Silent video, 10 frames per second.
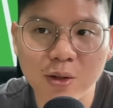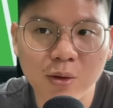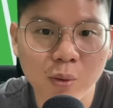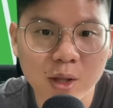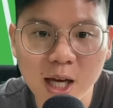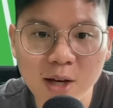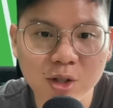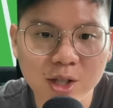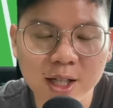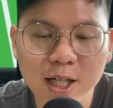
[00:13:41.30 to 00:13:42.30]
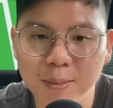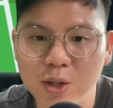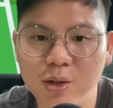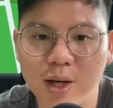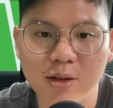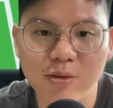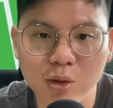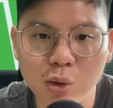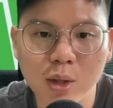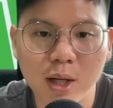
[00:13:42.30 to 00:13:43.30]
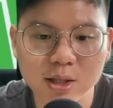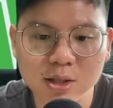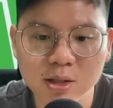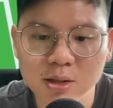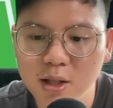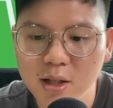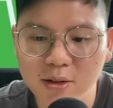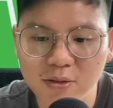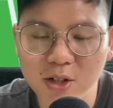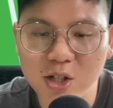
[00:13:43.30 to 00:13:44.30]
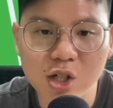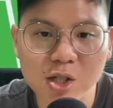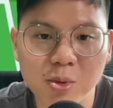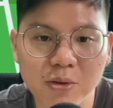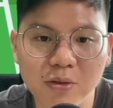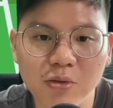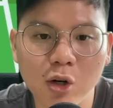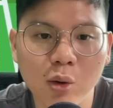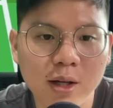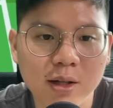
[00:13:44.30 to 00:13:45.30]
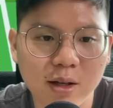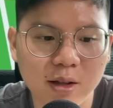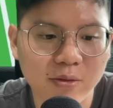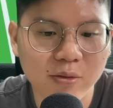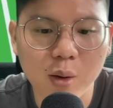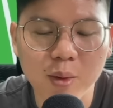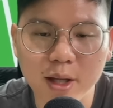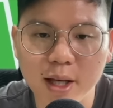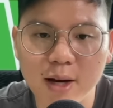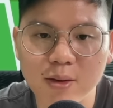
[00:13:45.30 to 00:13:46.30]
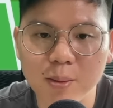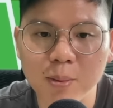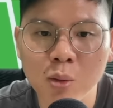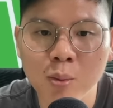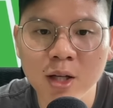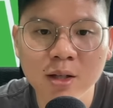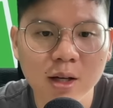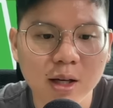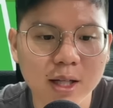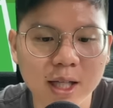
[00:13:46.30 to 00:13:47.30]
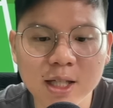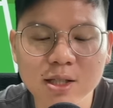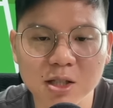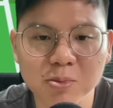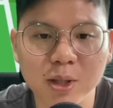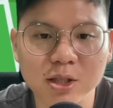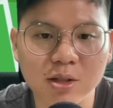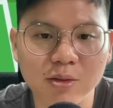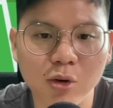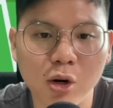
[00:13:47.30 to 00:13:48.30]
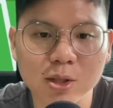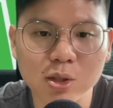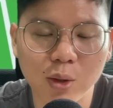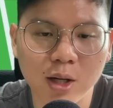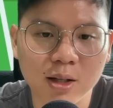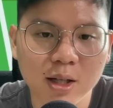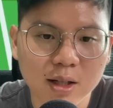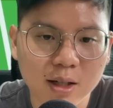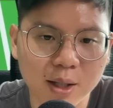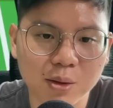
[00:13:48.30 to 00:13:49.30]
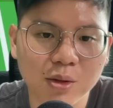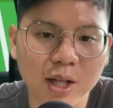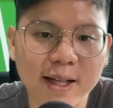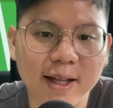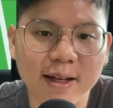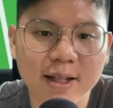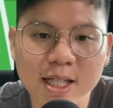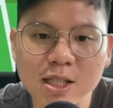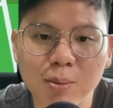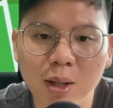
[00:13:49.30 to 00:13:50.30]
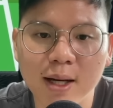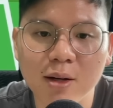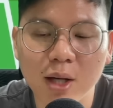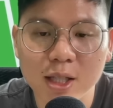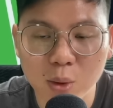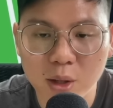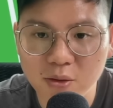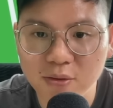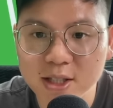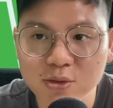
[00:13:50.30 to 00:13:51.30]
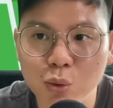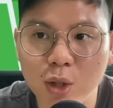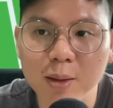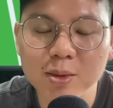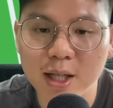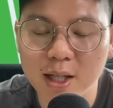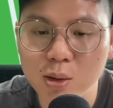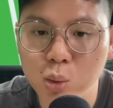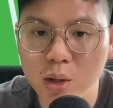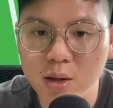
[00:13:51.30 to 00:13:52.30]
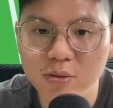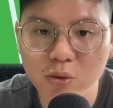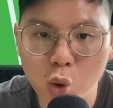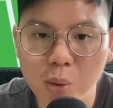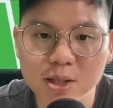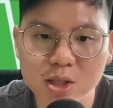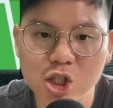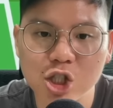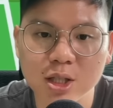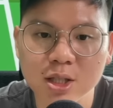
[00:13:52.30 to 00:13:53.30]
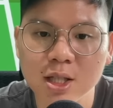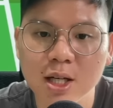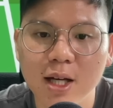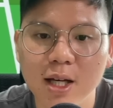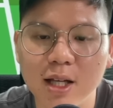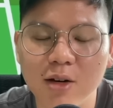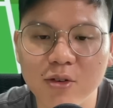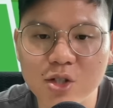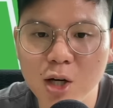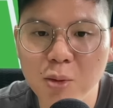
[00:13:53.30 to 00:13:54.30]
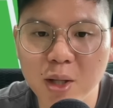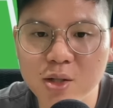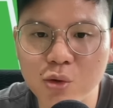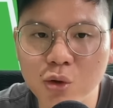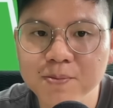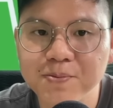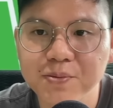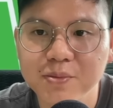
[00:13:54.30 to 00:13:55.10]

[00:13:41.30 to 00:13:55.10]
you know, with everything coming together for Newcastle, the fixtures moving forward, the form that they have at the moment, Isak's personal form as well, I do think, like, he's a player as one of the first few names that I include in the forward positions. Now for João Pedro,